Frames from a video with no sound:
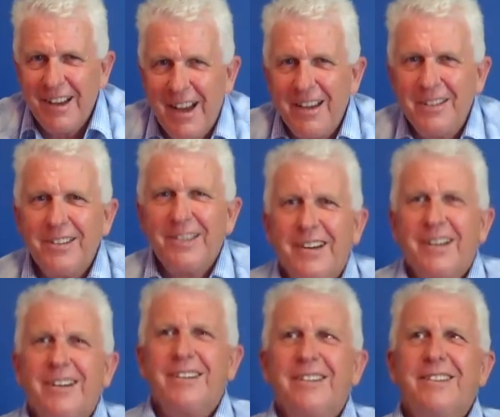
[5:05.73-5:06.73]
And
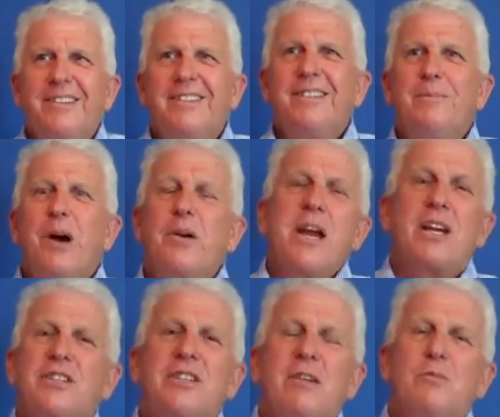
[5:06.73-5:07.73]
my
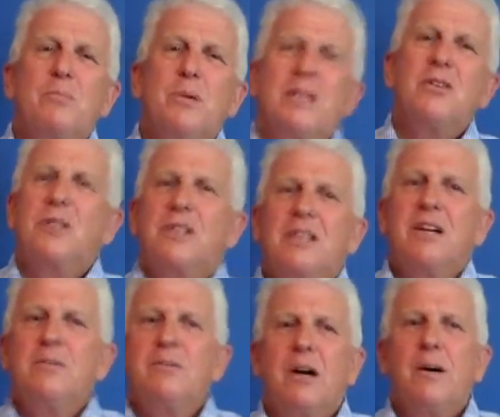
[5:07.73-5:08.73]
reaction to that will be, look, you
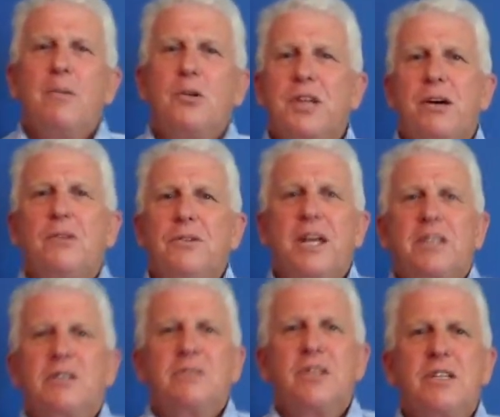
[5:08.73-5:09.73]
know, I'll
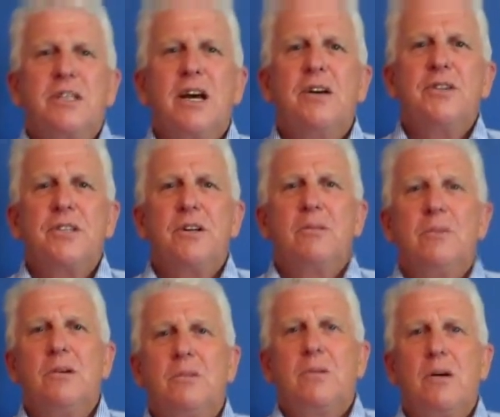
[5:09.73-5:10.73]
take your details and
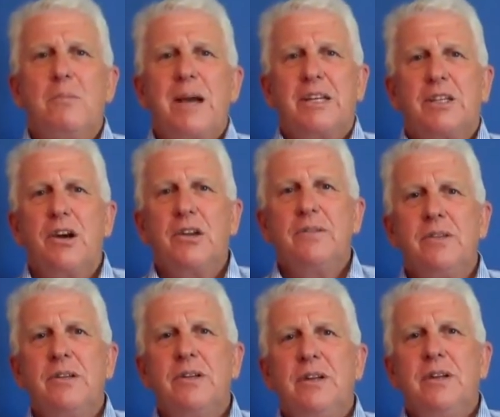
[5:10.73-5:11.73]
I'll make a note of
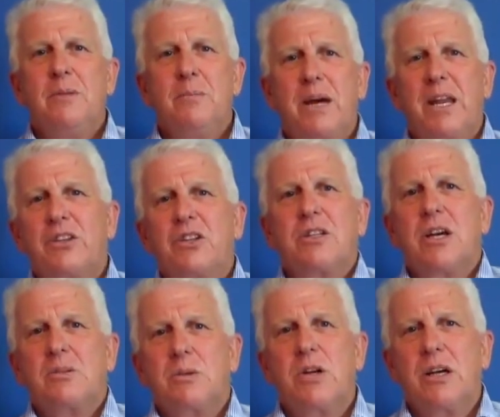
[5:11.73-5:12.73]
it, but at this
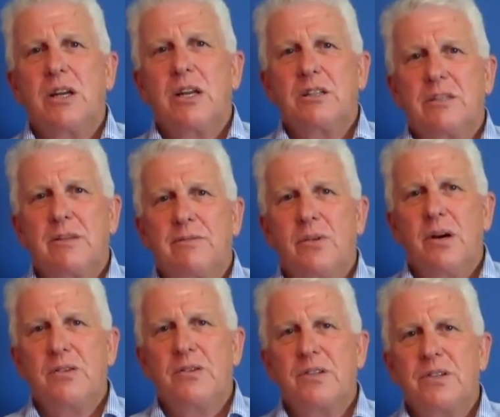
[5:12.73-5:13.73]
stage we're not going to accept
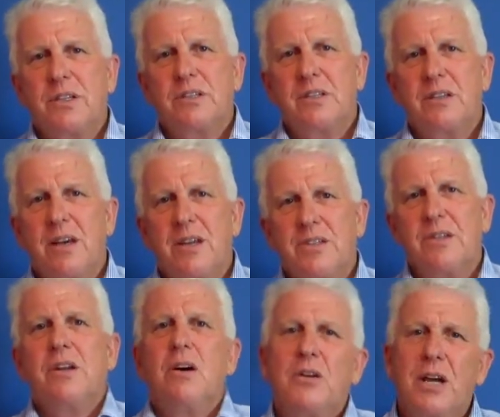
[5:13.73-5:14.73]
460,000.
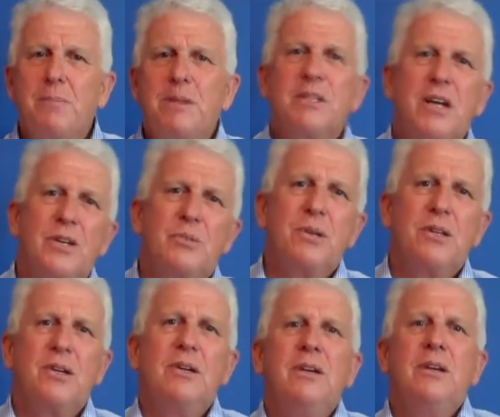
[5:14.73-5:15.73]
I'll keep in touch with
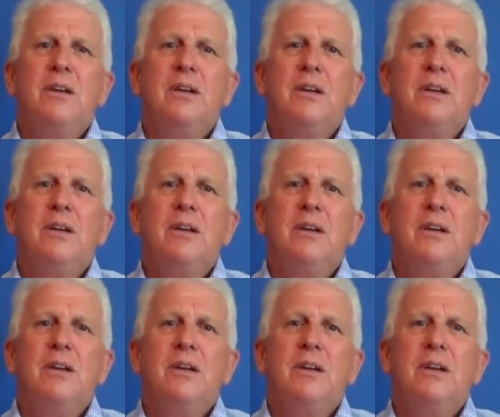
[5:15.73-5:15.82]
you,